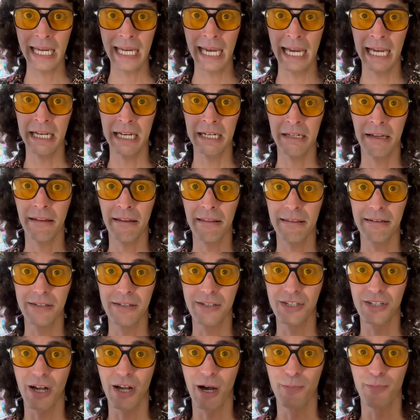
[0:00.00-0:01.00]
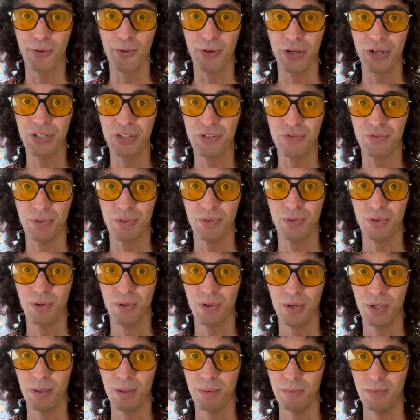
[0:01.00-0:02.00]
Ain't nothing stopping us from
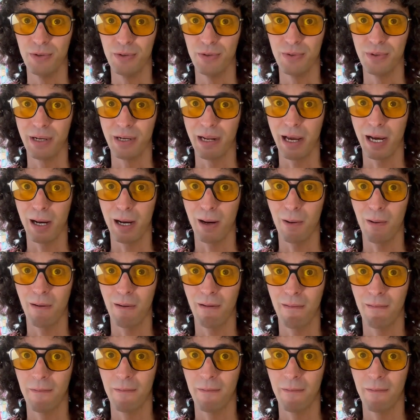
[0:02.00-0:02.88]
going to the moon now